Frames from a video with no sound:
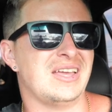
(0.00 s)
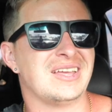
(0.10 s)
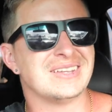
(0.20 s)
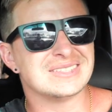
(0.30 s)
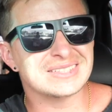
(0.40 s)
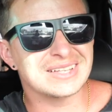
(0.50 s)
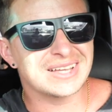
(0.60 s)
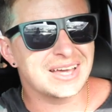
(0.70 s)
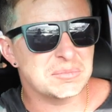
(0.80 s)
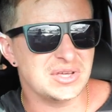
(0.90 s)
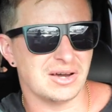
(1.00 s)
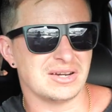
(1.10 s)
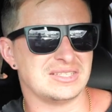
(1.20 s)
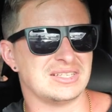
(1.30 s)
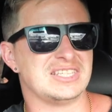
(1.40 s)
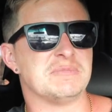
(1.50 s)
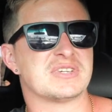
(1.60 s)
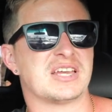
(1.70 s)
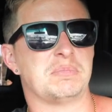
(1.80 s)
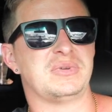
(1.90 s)
And I gotta be honest, it
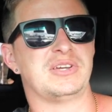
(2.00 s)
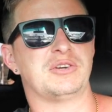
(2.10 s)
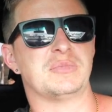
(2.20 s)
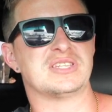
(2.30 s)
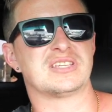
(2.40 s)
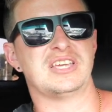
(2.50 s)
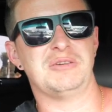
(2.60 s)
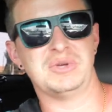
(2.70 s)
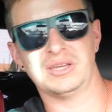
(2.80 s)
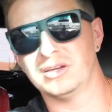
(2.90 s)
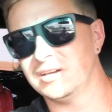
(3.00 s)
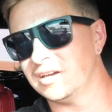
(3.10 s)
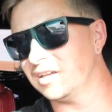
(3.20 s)
seems kind of pyramid schemey.